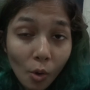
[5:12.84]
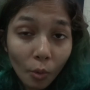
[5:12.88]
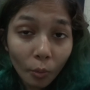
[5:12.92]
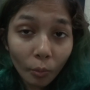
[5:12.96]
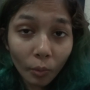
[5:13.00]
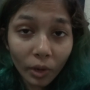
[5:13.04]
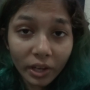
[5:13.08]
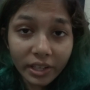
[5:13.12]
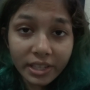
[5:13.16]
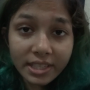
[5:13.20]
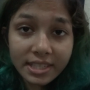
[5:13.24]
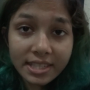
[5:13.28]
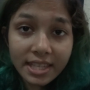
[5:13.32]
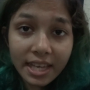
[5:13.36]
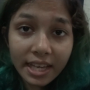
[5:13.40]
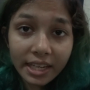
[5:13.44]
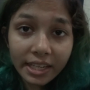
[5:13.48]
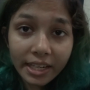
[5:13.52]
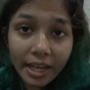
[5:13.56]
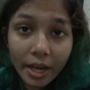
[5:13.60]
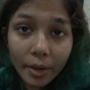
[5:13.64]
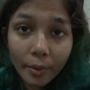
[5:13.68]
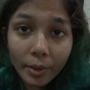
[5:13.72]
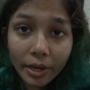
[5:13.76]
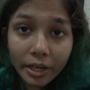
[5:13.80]
One is
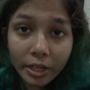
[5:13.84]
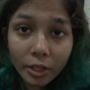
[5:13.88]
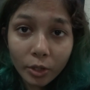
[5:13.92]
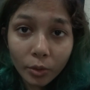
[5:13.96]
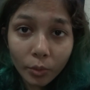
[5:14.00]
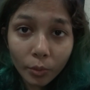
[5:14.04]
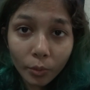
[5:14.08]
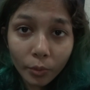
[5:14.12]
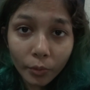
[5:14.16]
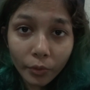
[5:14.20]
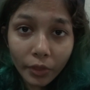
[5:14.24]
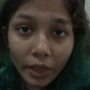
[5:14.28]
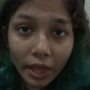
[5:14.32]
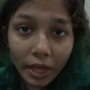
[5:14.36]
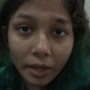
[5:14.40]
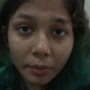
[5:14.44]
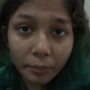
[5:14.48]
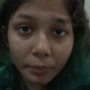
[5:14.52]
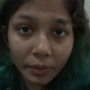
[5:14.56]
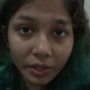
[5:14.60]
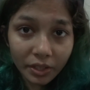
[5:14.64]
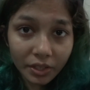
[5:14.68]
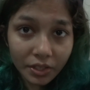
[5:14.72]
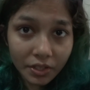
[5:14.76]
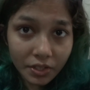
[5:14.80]
that now I know
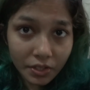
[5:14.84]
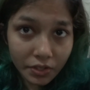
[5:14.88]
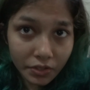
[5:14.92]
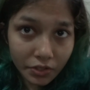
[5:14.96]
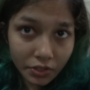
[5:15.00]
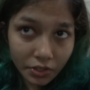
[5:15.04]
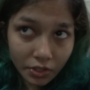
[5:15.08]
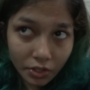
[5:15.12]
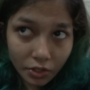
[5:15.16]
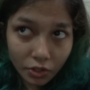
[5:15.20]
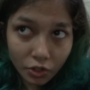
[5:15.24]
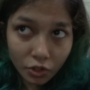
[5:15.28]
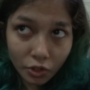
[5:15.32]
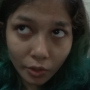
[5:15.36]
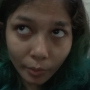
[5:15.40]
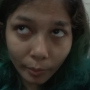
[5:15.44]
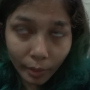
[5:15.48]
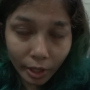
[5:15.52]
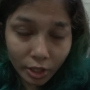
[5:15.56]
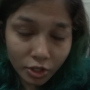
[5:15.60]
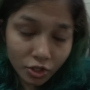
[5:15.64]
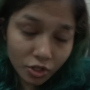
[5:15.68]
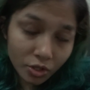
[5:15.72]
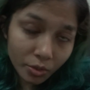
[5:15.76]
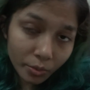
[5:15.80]
that because it's so
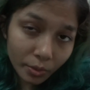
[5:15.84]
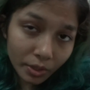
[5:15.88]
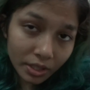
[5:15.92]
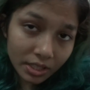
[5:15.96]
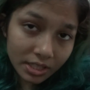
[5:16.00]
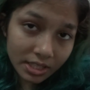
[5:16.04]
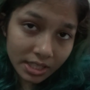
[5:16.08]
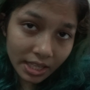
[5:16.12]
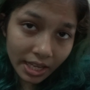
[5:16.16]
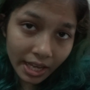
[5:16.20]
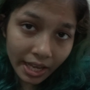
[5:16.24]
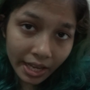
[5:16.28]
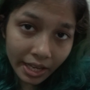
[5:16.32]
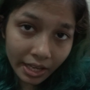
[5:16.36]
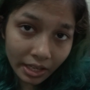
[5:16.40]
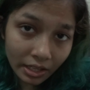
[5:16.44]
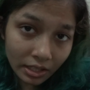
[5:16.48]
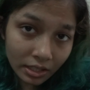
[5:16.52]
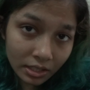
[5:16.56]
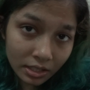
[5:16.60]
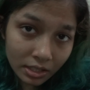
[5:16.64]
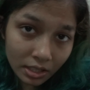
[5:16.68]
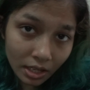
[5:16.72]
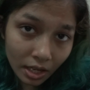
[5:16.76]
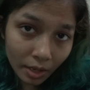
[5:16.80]
much towards the
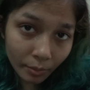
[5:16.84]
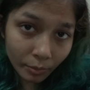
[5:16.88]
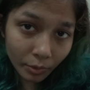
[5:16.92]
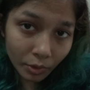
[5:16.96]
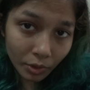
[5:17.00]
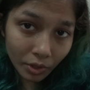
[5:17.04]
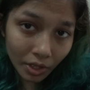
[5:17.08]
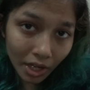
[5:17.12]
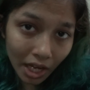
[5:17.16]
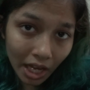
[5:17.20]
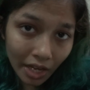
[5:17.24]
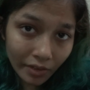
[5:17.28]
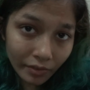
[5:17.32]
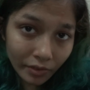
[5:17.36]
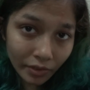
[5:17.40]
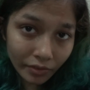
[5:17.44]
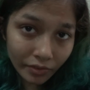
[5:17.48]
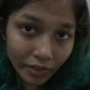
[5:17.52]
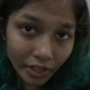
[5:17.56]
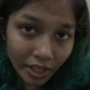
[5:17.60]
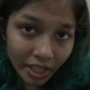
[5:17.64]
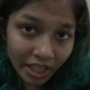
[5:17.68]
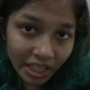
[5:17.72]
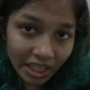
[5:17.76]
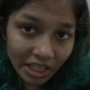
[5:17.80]
end, I'm gonna have a
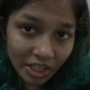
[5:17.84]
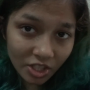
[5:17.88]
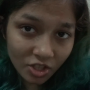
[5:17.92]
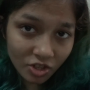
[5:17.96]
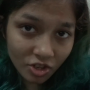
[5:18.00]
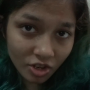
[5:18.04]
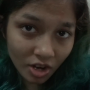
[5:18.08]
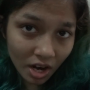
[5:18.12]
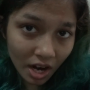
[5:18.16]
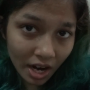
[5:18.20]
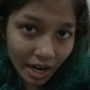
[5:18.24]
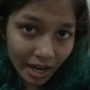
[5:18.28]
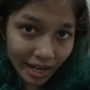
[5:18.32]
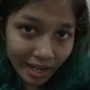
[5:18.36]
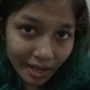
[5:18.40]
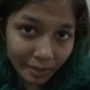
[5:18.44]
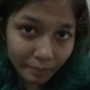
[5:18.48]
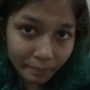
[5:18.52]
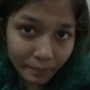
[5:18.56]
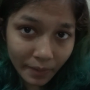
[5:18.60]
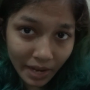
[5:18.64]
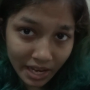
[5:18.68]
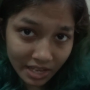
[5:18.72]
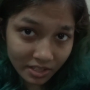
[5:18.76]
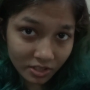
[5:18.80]
very dry
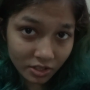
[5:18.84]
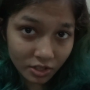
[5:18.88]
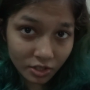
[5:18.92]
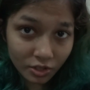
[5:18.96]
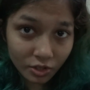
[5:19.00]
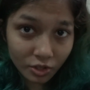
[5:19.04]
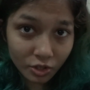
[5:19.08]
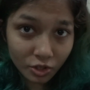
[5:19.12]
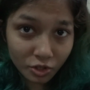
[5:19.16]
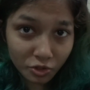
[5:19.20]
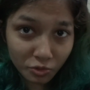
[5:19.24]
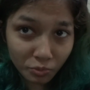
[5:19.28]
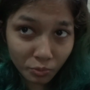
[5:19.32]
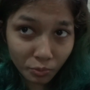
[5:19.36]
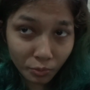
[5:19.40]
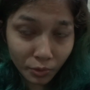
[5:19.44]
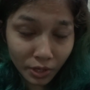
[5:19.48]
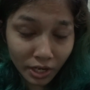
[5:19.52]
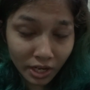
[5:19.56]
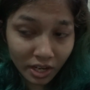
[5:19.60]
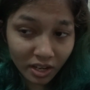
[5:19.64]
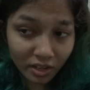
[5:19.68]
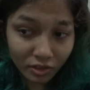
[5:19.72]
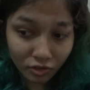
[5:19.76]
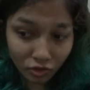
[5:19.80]
passage
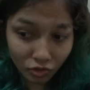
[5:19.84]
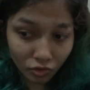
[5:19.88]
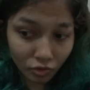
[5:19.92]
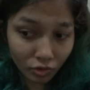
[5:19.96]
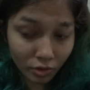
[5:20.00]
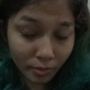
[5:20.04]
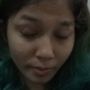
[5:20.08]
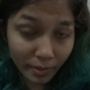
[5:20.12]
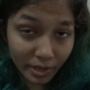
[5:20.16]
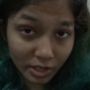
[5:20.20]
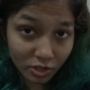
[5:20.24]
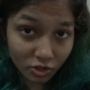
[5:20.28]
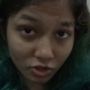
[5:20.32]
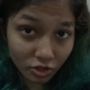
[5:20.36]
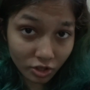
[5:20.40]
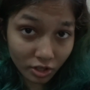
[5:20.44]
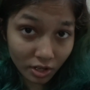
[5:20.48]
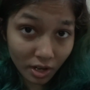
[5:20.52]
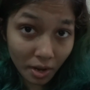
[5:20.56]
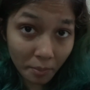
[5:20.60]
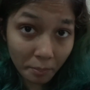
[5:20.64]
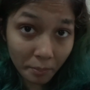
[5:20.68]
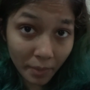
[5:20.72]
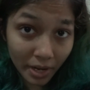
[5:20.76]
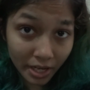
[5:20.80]
where, you know, the menstrual
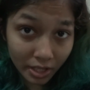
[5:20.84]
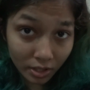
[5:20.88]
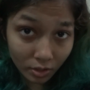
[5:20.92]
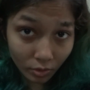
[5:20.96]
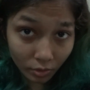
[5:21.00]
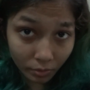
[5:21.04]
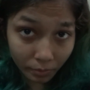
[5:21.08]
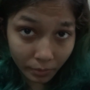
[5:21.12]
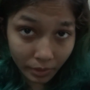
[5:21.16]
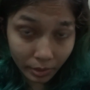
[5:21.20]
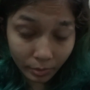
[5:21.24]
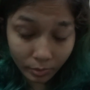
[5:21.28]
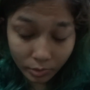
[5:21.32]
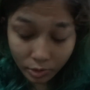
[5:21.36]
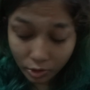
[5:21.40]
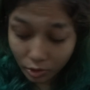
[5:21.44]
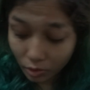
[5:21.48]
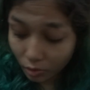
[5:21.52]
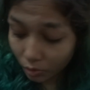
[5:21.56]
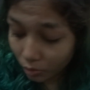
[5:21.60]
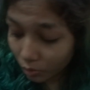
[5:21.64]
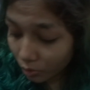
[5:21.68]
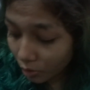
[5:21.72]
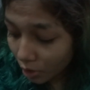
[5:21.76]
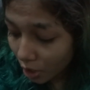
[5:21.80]
cup might not be able to
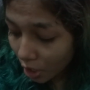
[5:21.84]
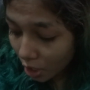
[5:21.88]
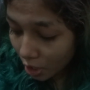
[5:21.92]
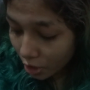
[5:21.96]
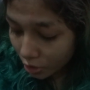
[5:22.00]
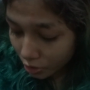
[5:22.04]
go.